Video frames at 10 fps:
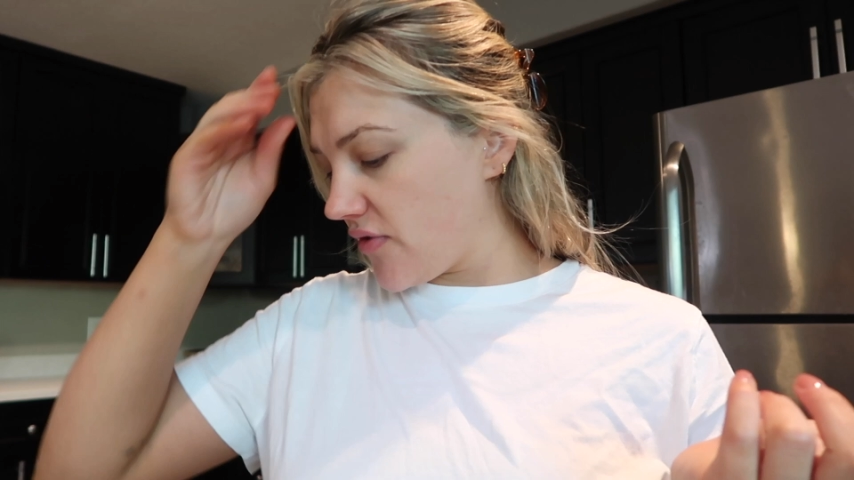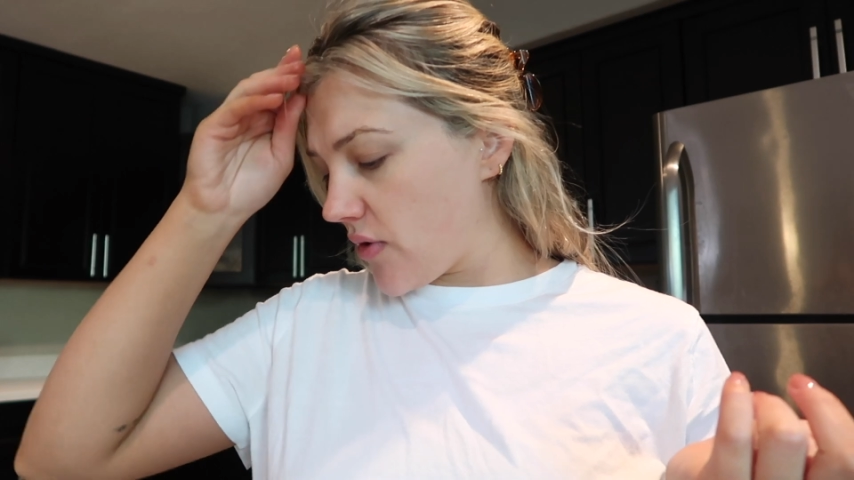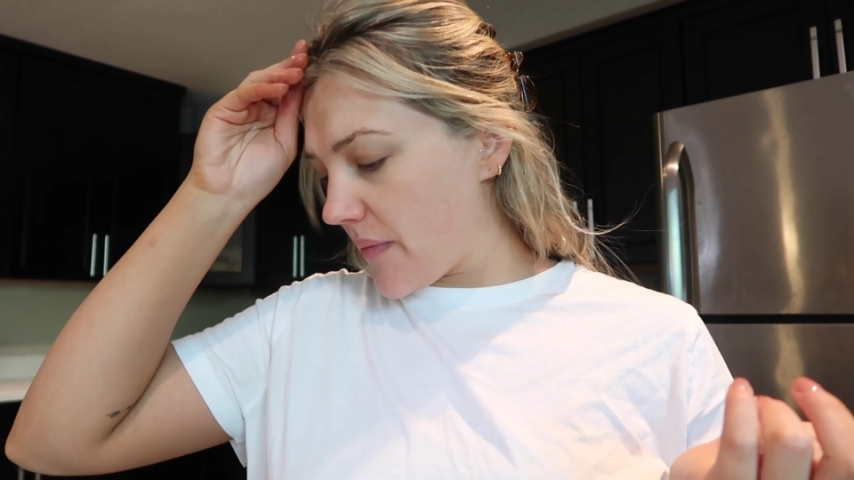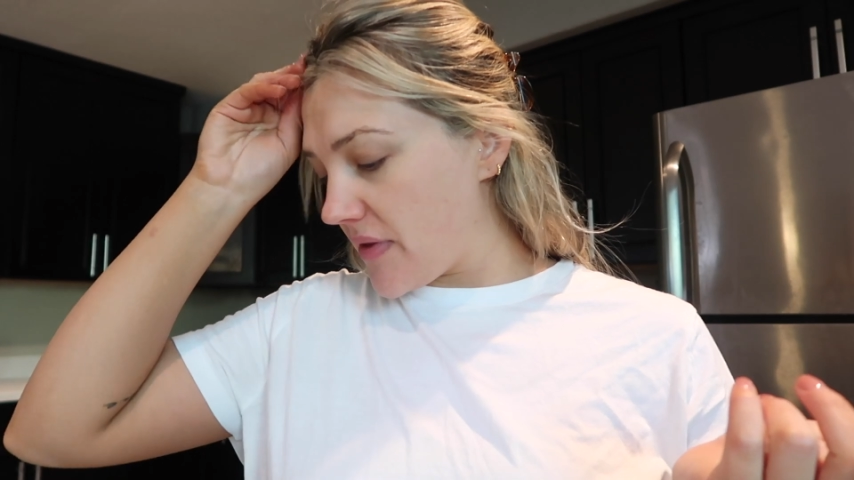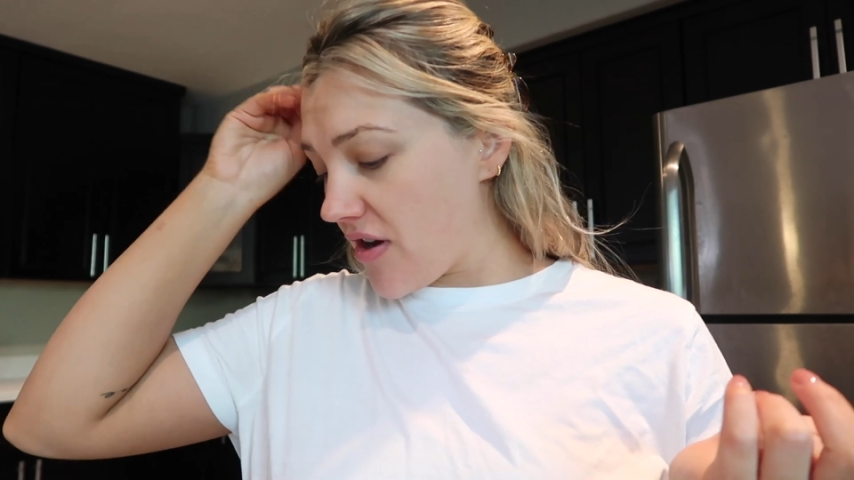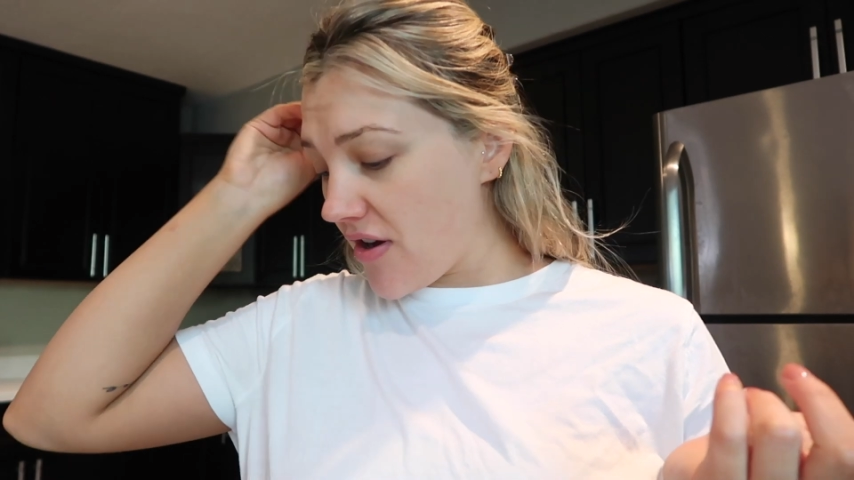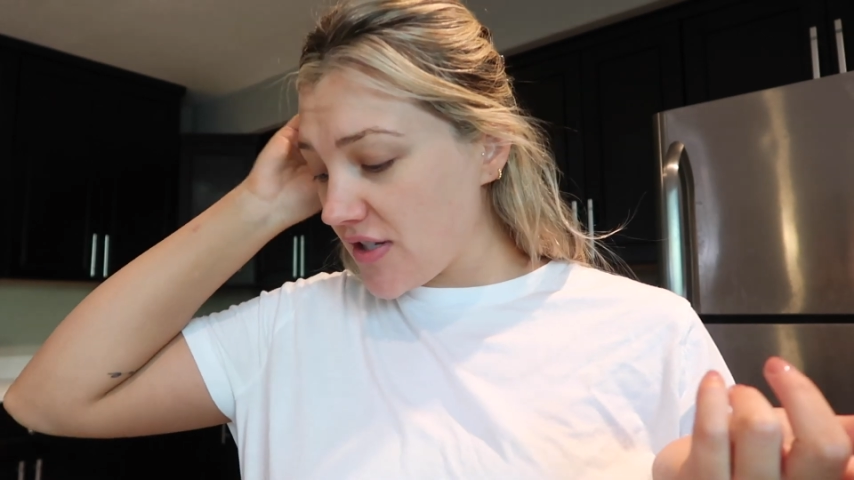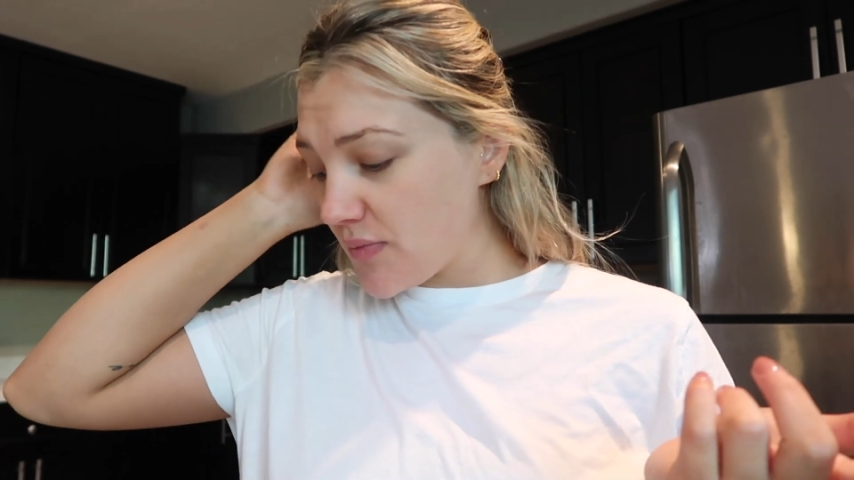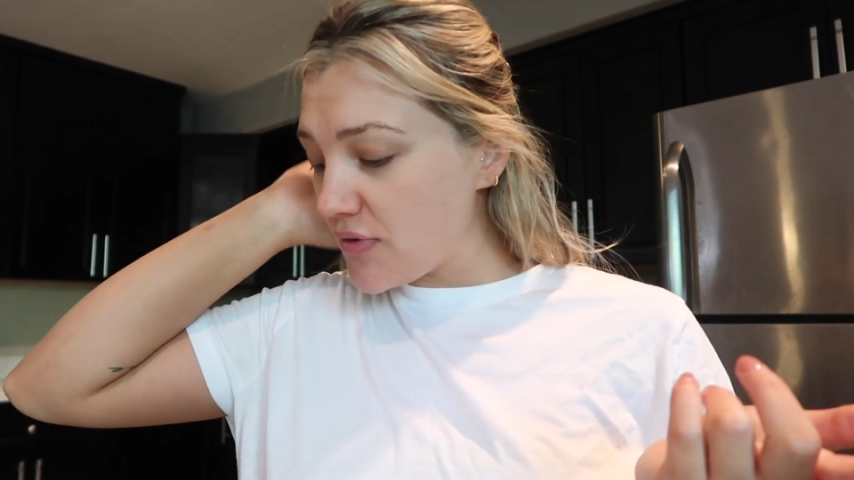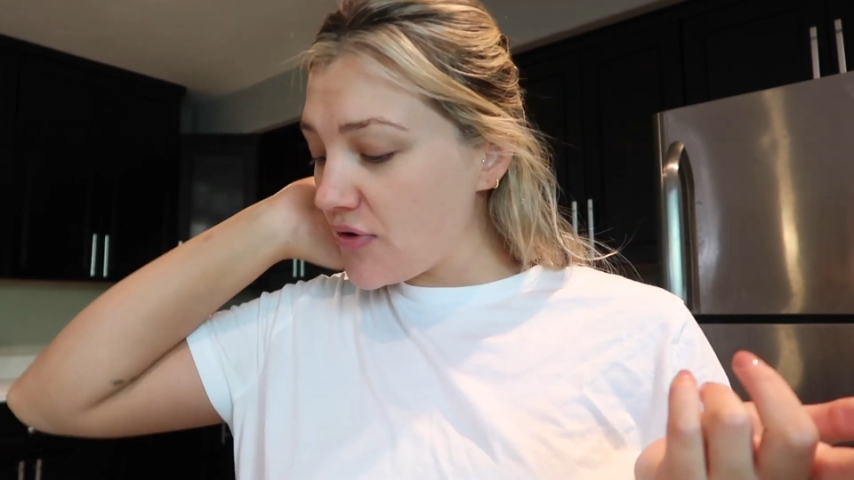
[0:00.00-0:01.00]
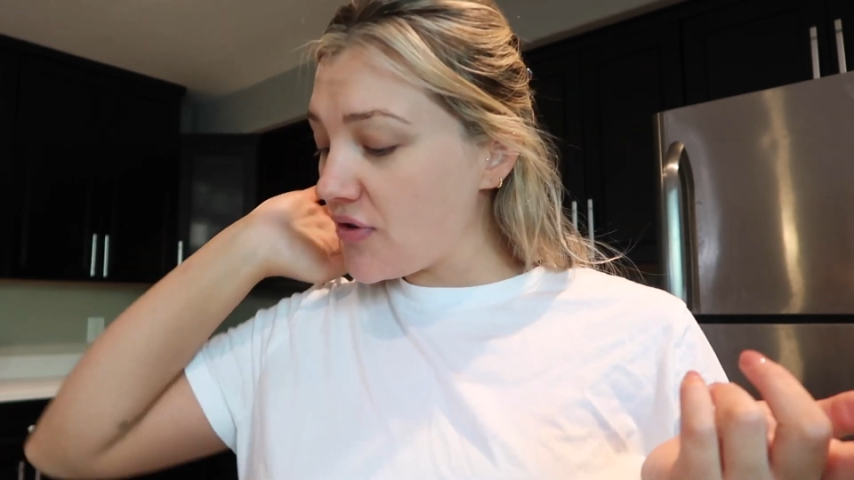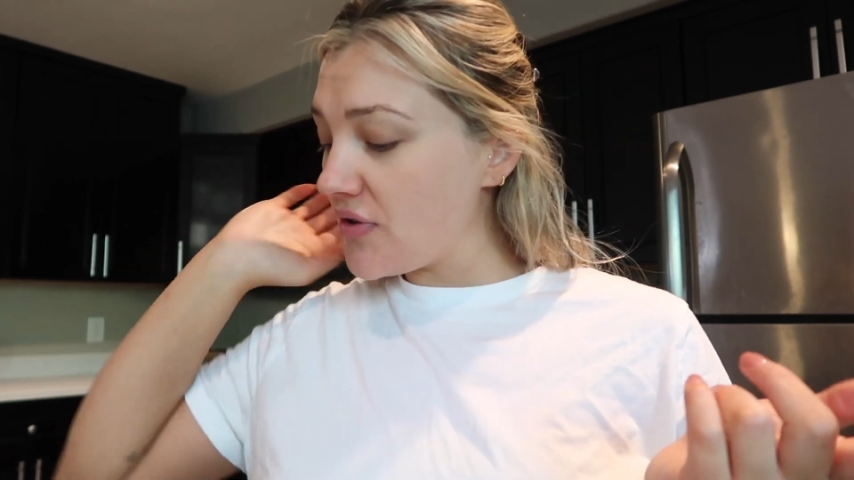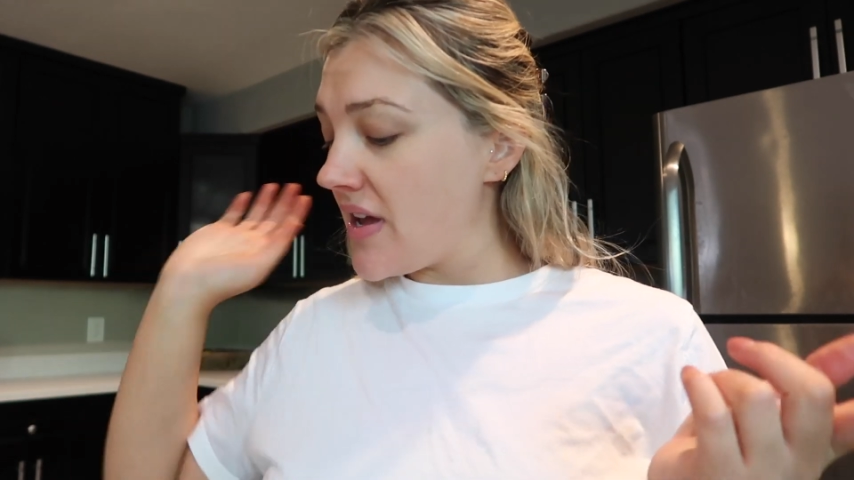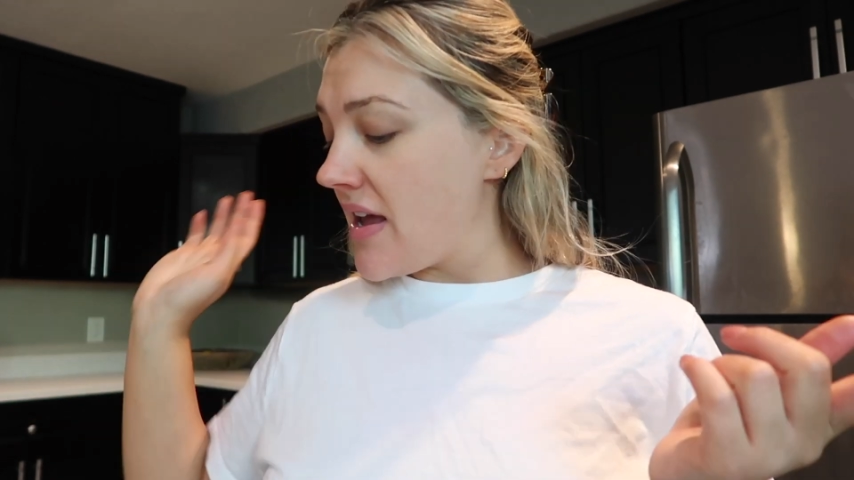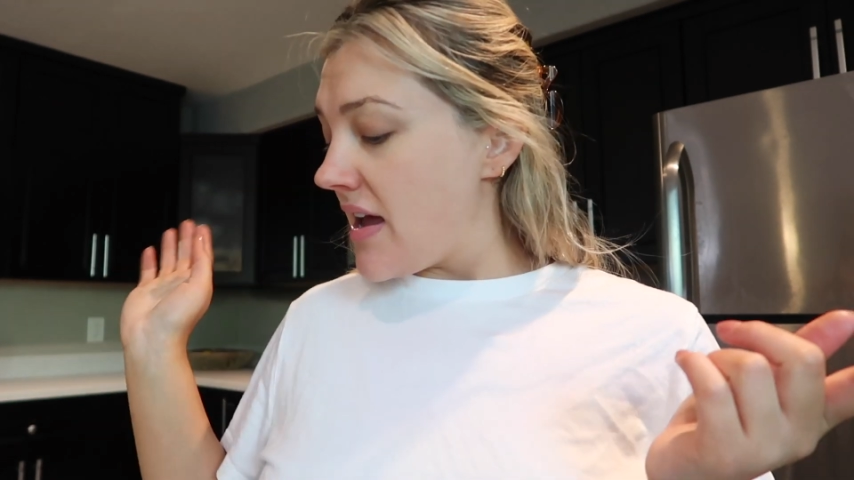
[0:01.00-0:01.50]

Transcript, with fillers: for while I'm in the hospital.